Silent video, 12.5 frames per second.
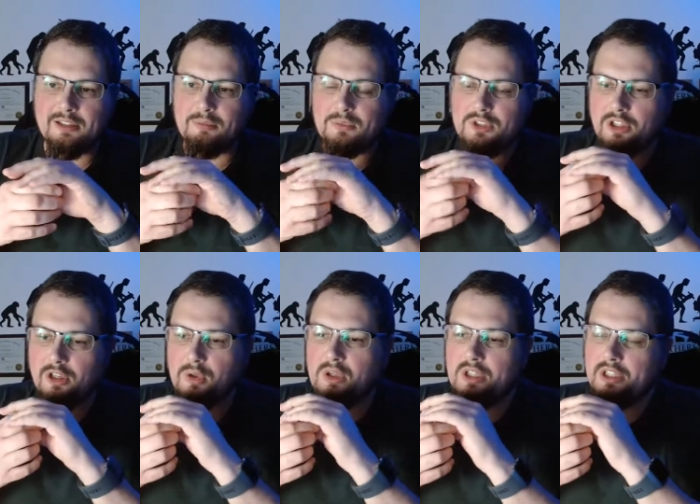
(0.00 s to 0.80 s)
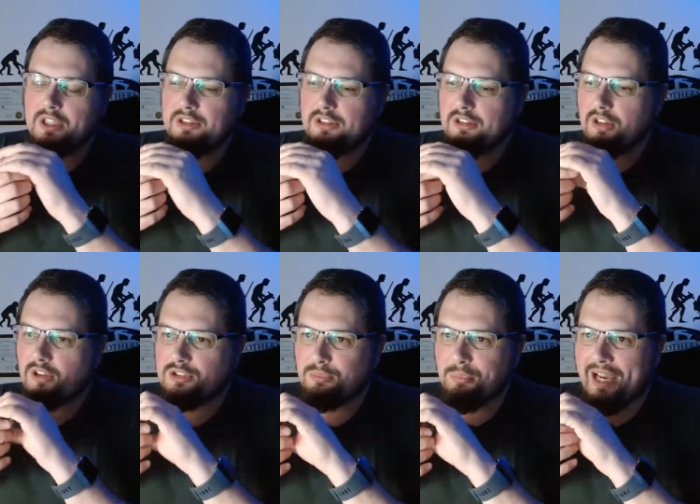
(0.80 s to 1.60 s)
So lots
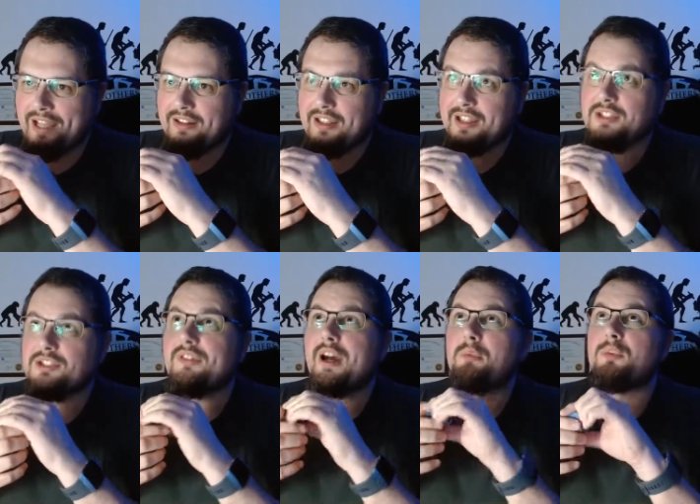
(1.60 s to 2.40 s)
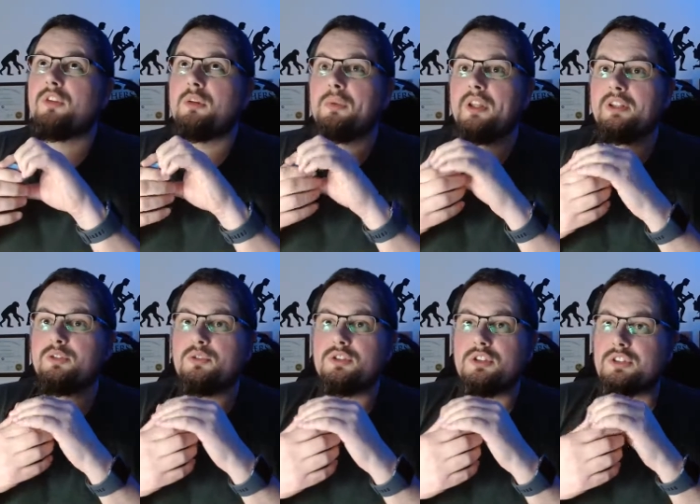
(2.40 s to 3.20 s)
of bad things have happened to him, and this
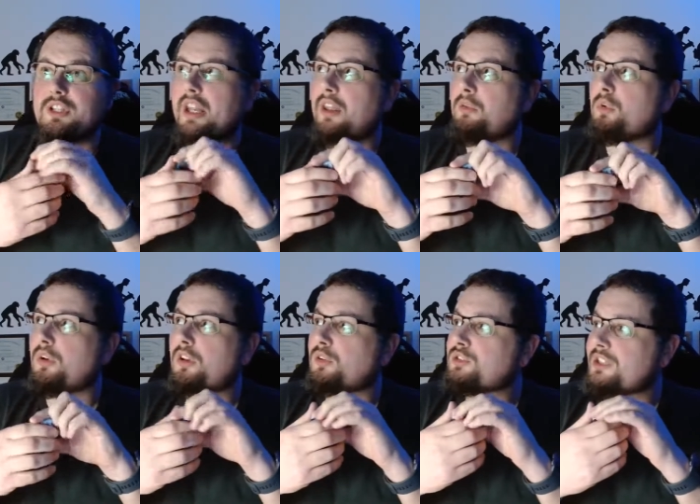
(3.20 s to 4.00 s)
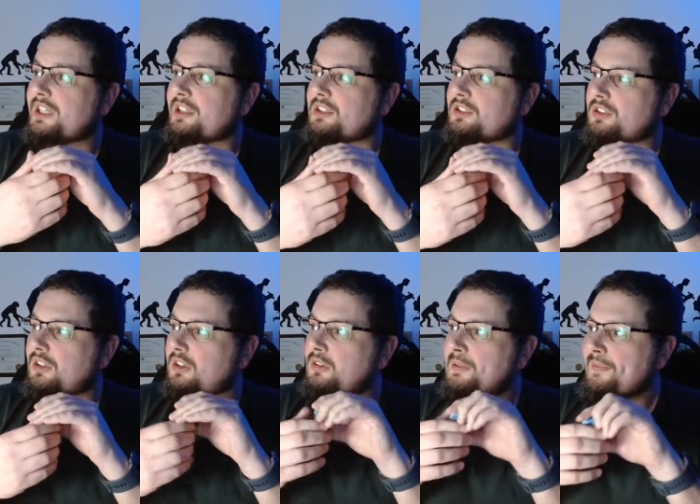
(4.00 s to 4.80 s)
was just another one of those things.
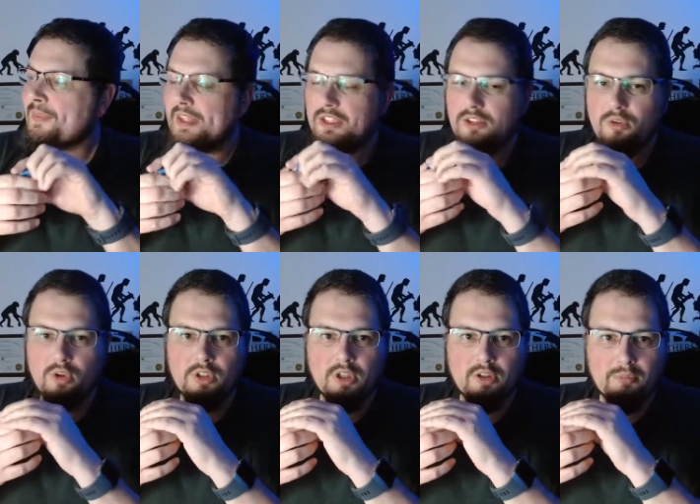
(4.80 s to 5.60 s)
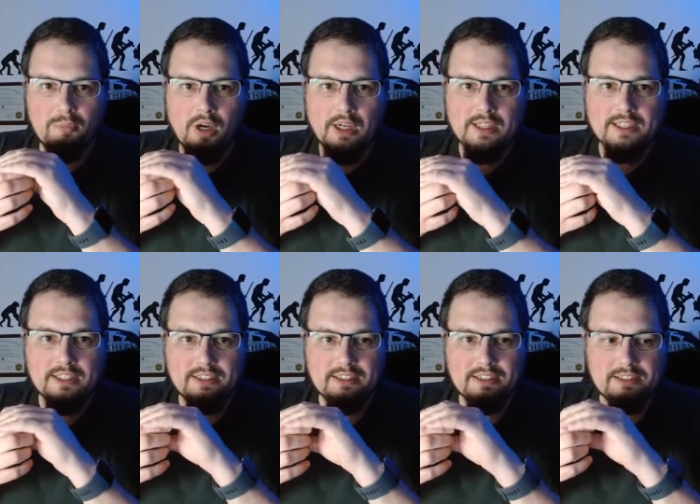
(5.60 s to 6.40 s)
So you all know that
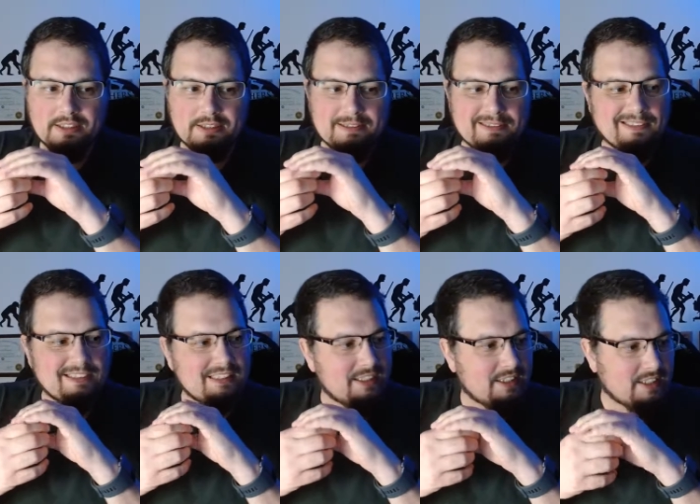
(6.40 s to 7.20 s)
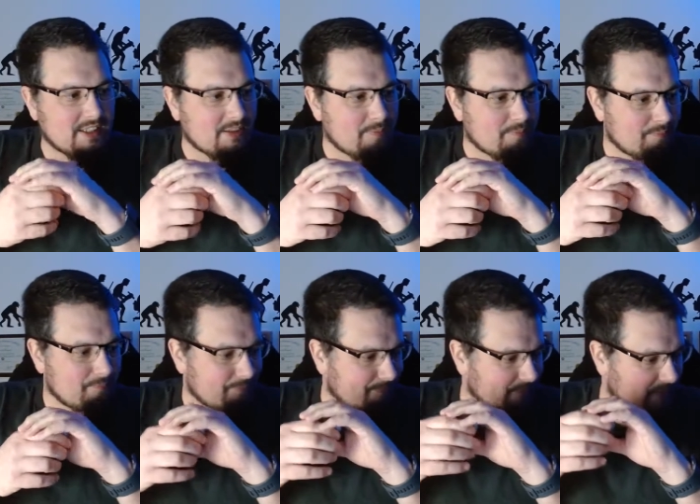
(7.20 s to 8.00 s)
um,
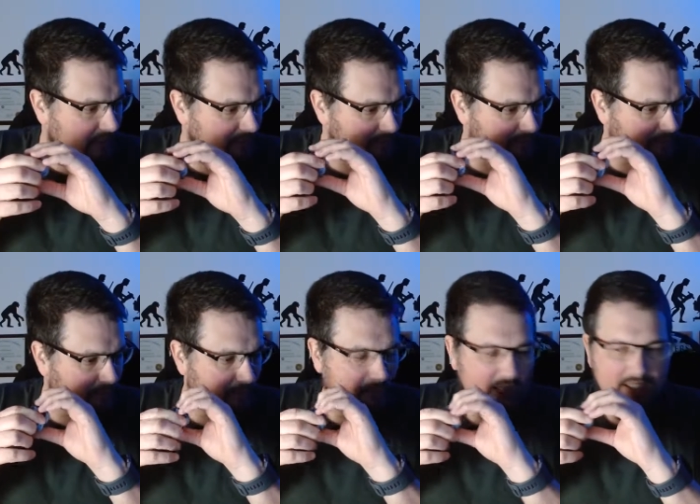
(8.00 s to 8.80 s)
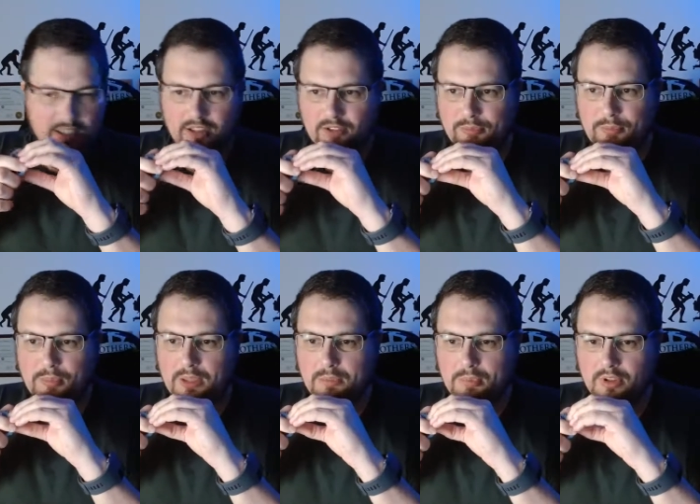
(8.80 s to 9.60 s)
my opinion of
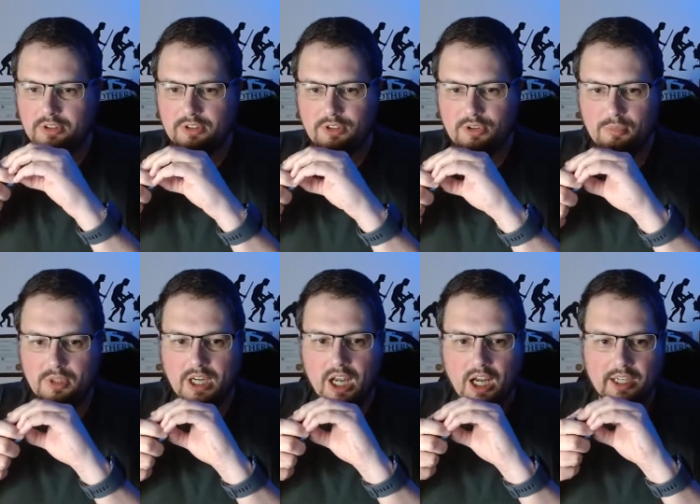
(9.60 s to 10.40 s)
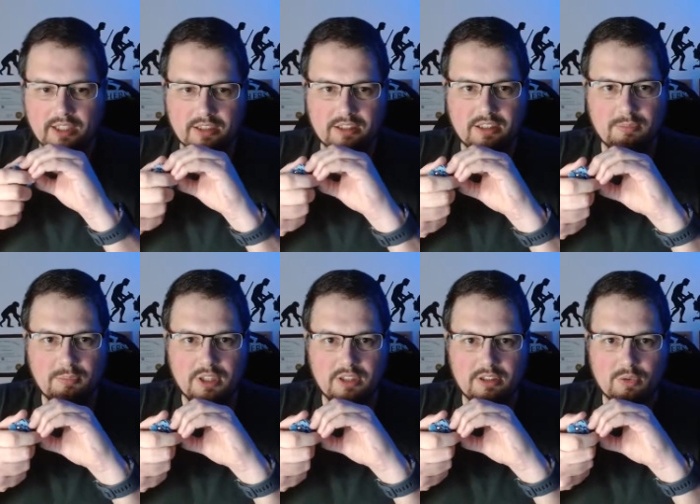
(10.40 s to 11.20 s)
people and humankind can
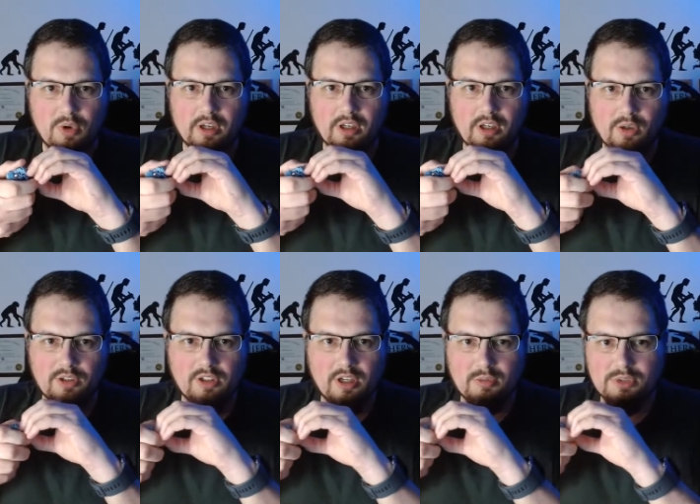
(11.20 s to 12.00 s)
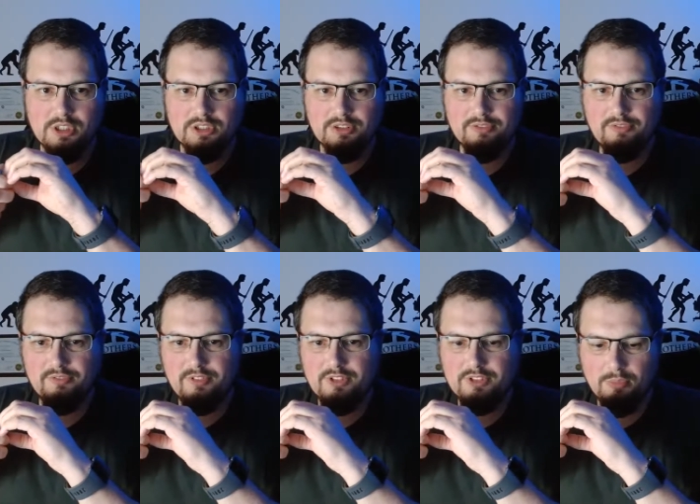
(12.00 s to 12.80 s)
be quite low at times because of
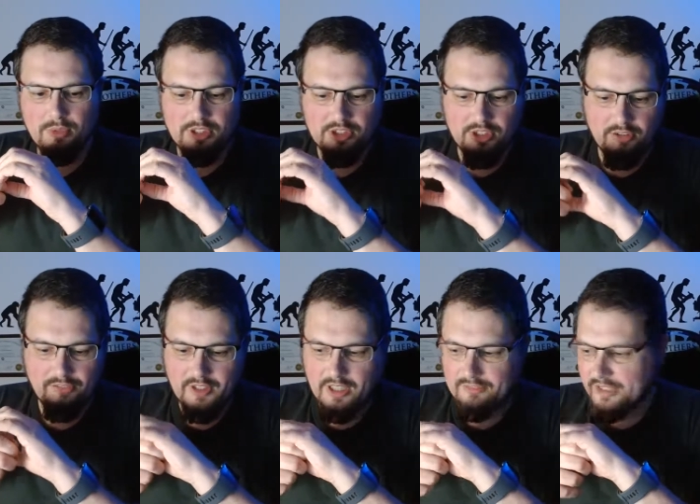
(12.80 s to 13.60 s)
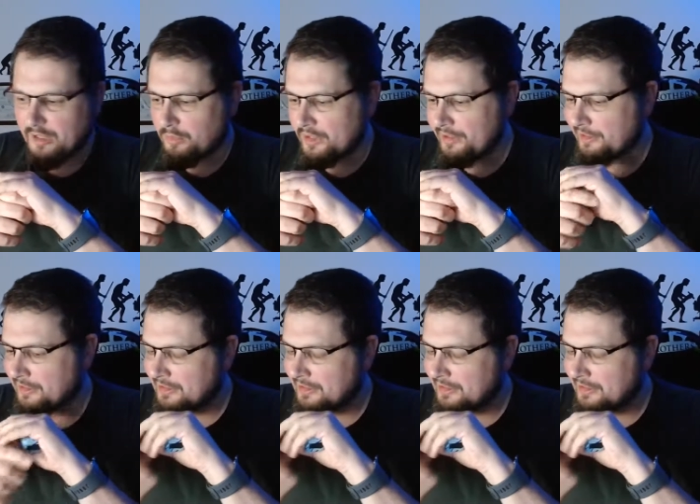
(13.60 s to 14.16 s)
some of the stuff that I've dealt with.